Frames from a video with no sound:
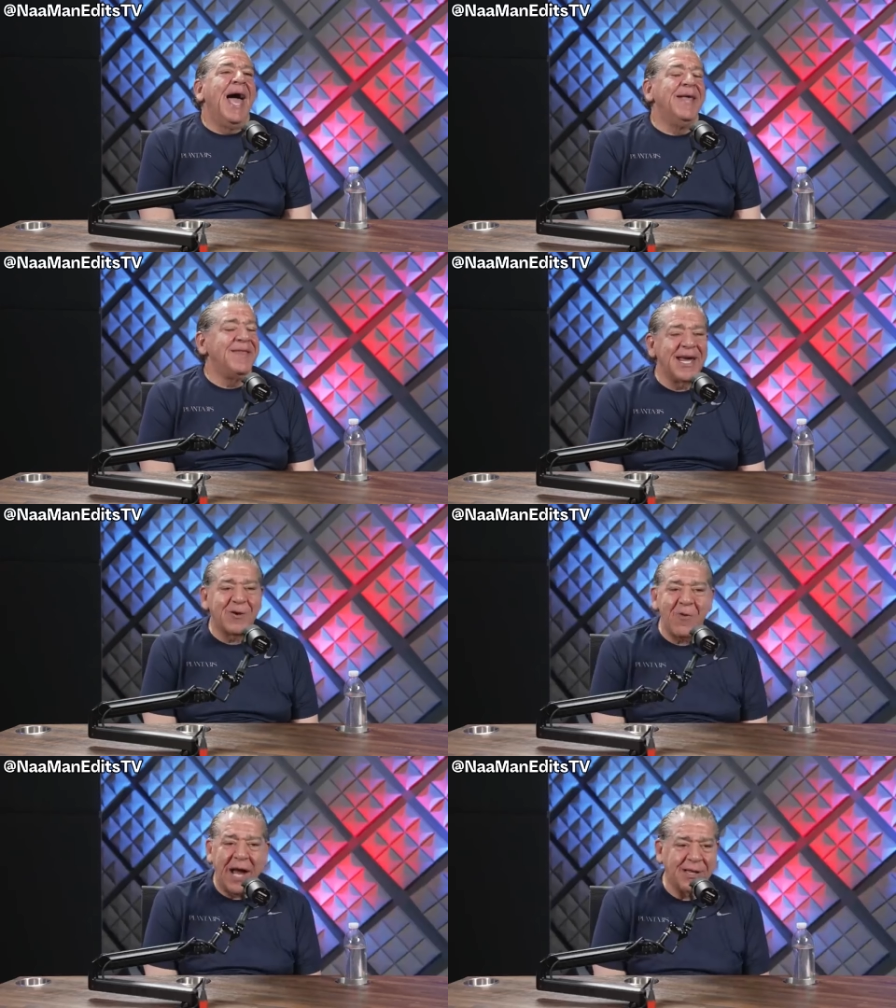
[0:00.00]
And then I
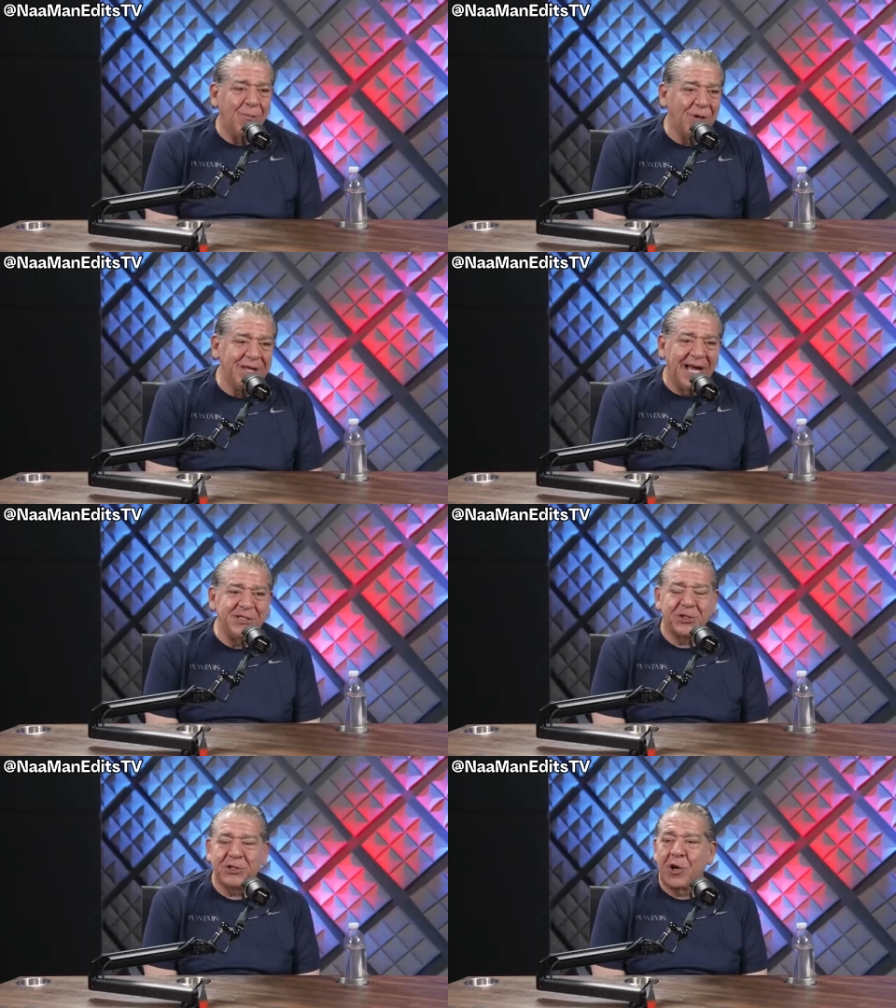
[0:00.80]
cracked him one day. I
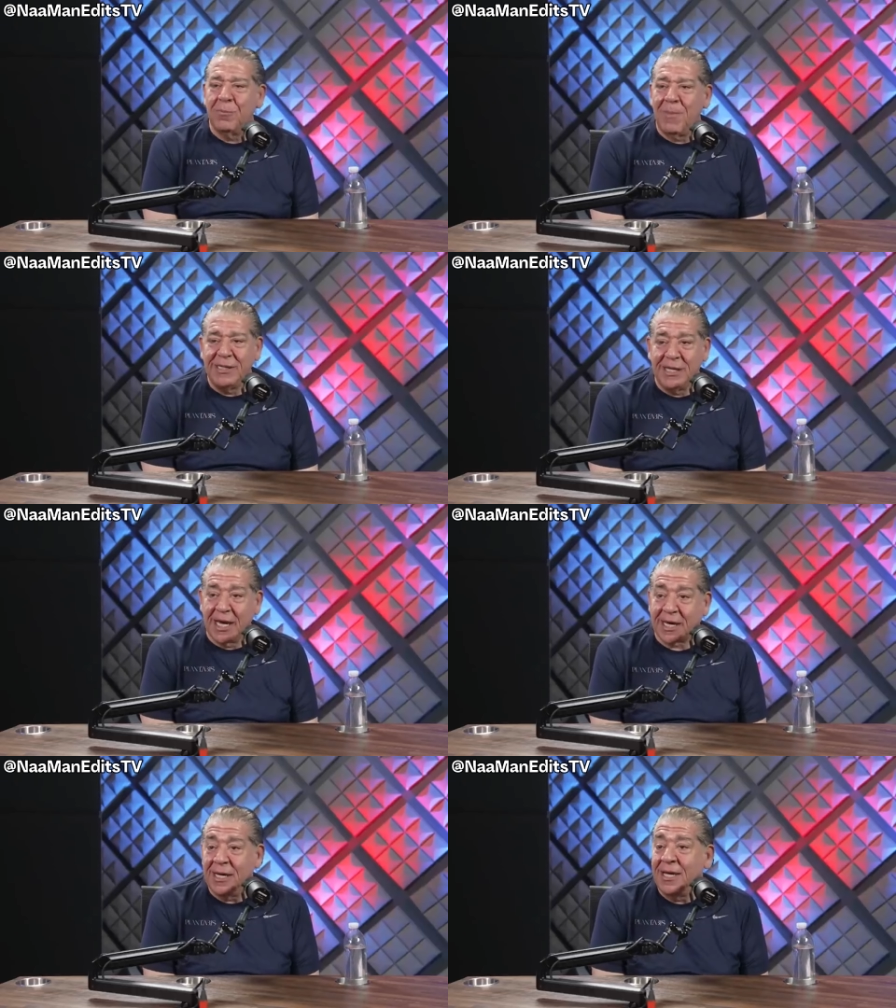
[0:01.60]
just showed him my
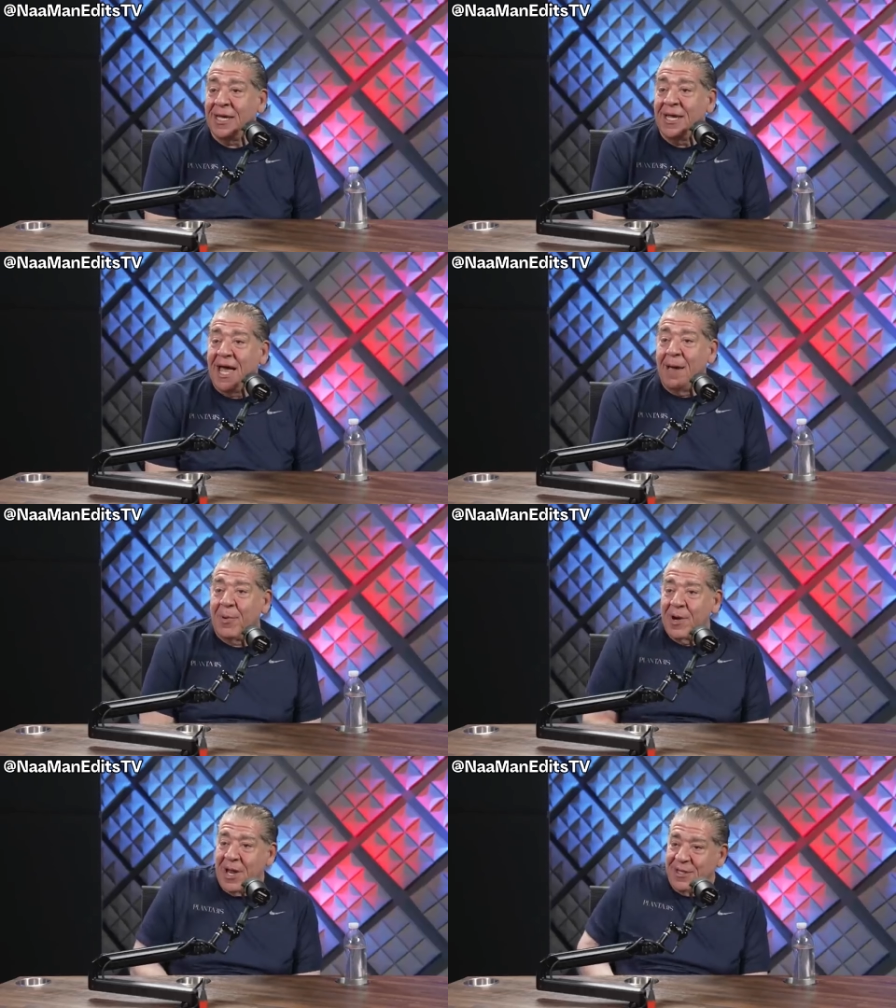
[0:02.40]
dick. Yeah. I
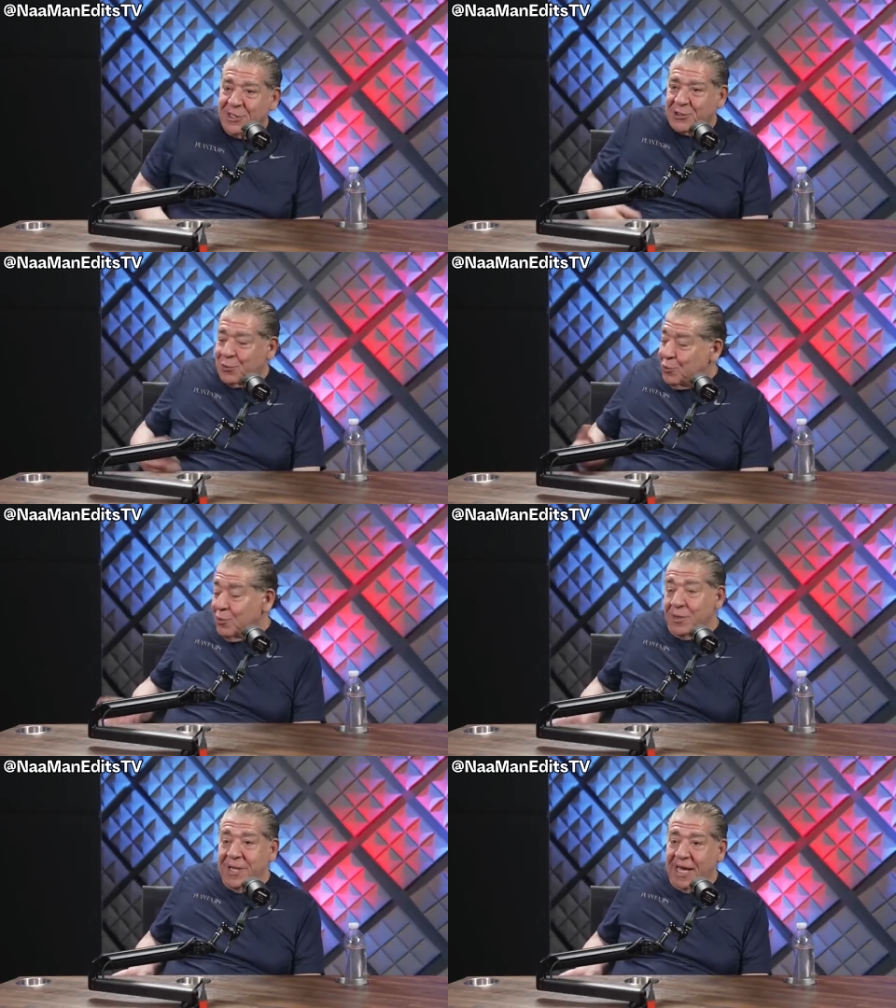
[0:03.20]
put it on the
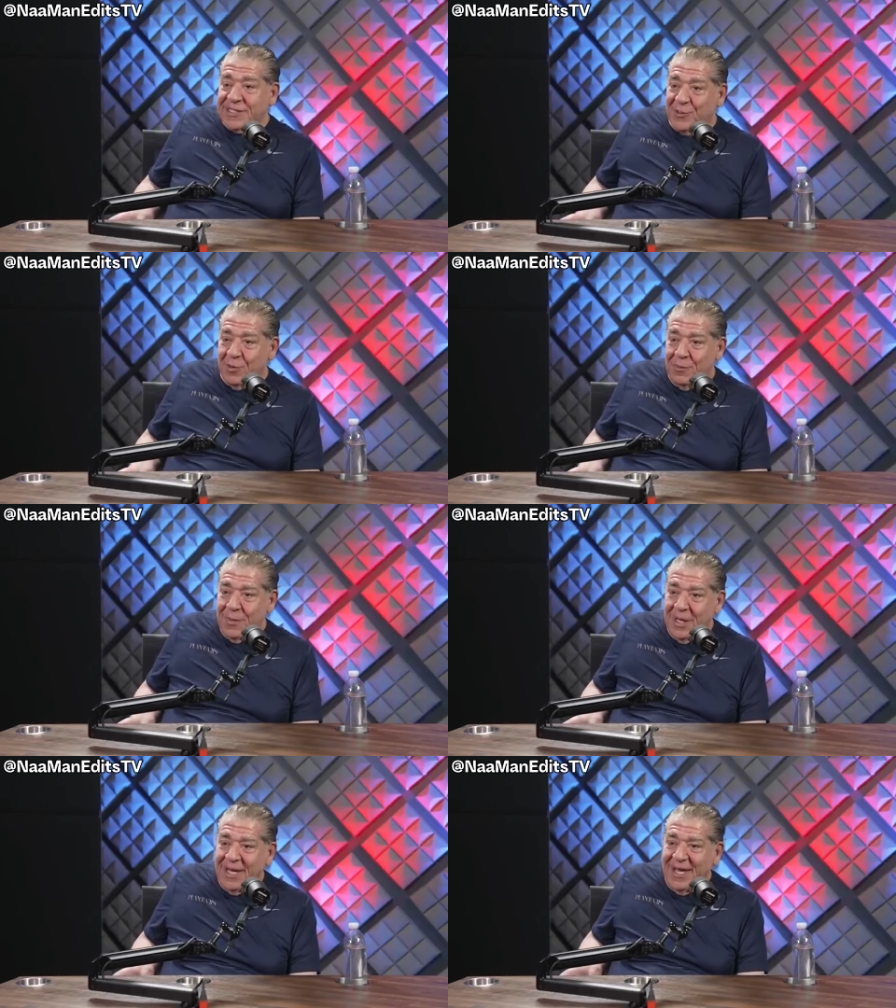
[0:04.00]
stool next to him.
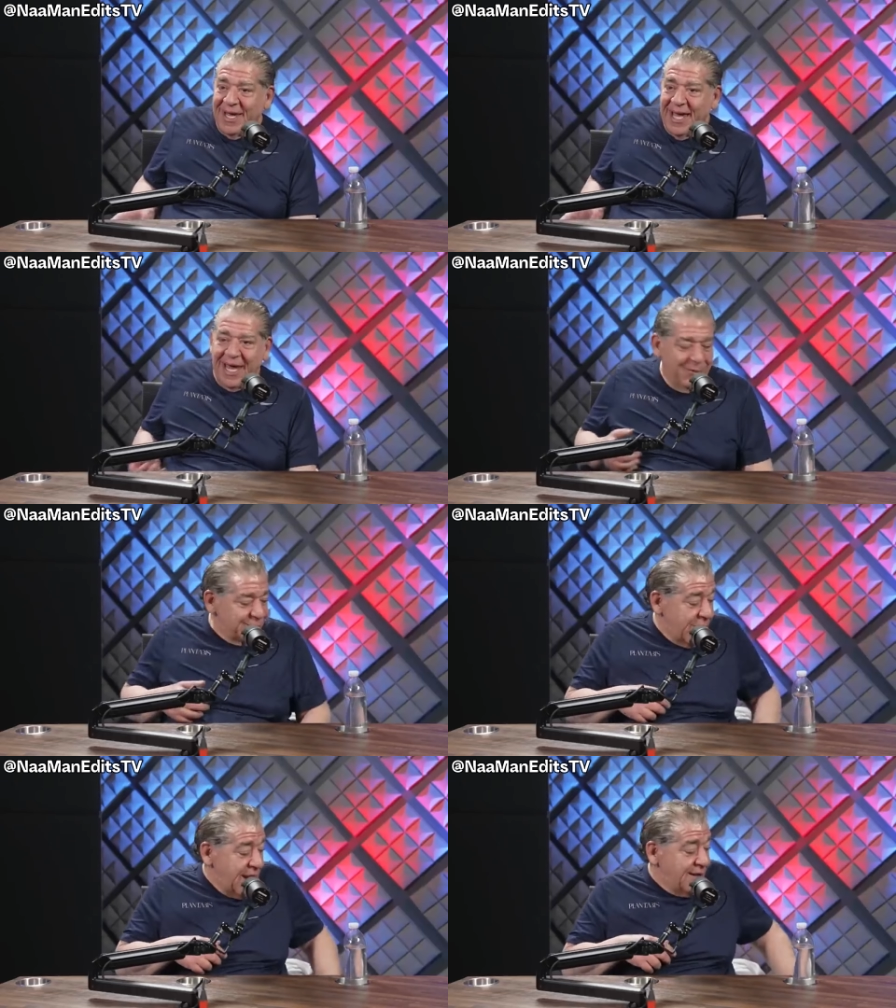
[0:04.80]
Oh, yeah. And he
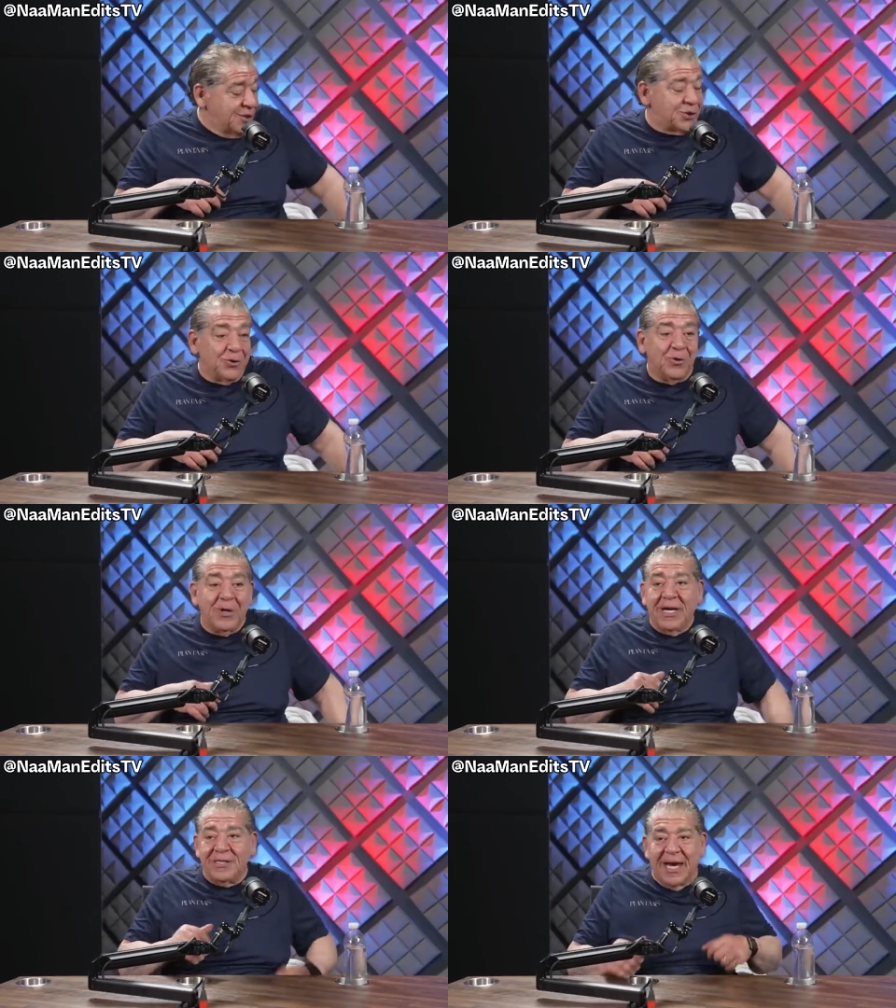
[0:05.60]
was right on the
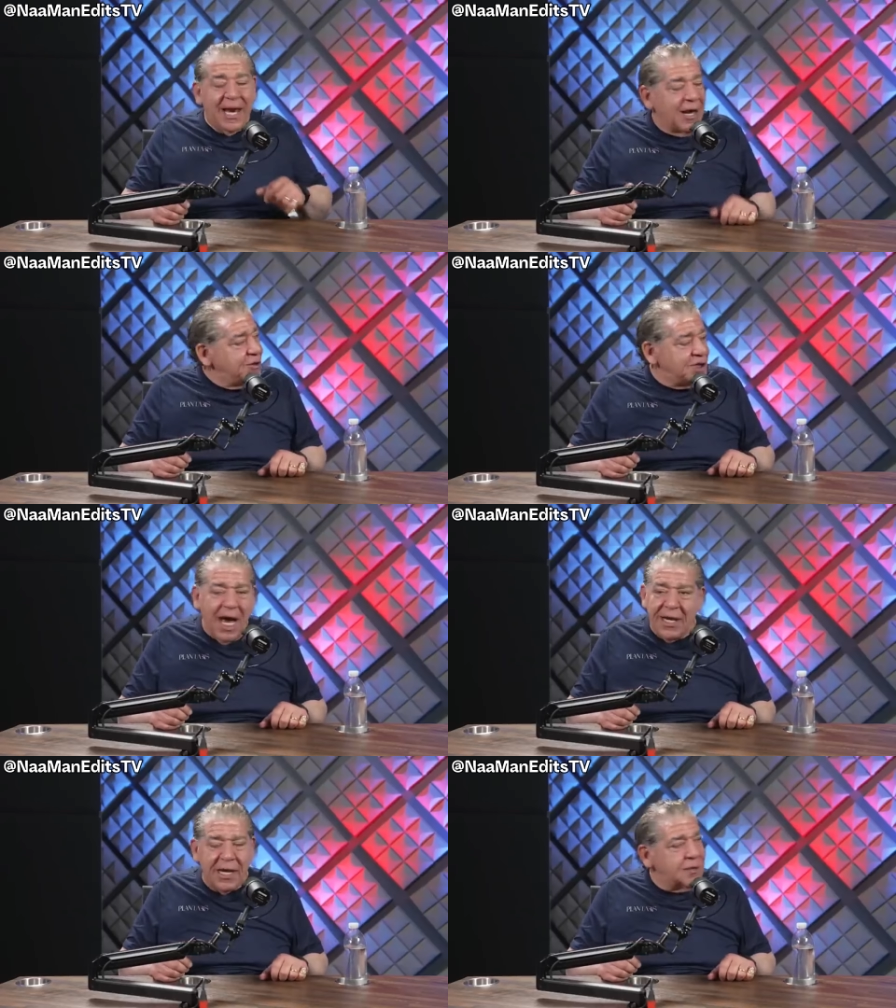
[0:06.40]
stool, and he's like, and I go,
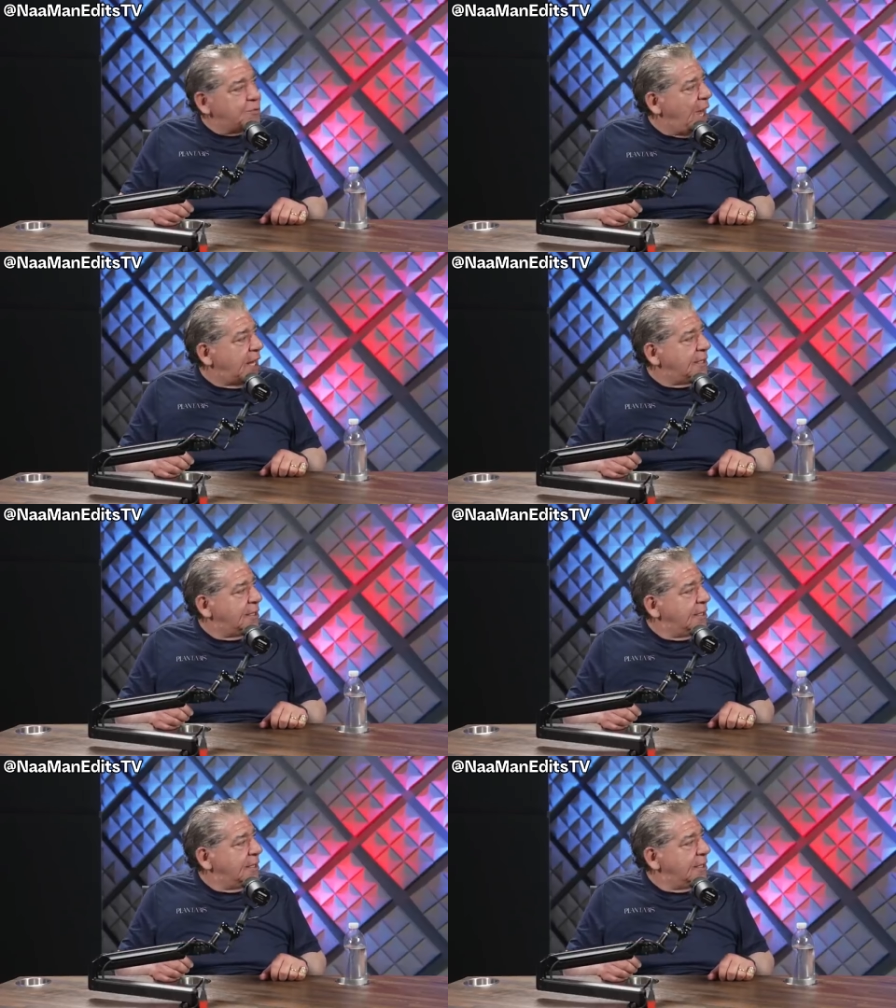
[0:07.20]
Johnny. He goes, what?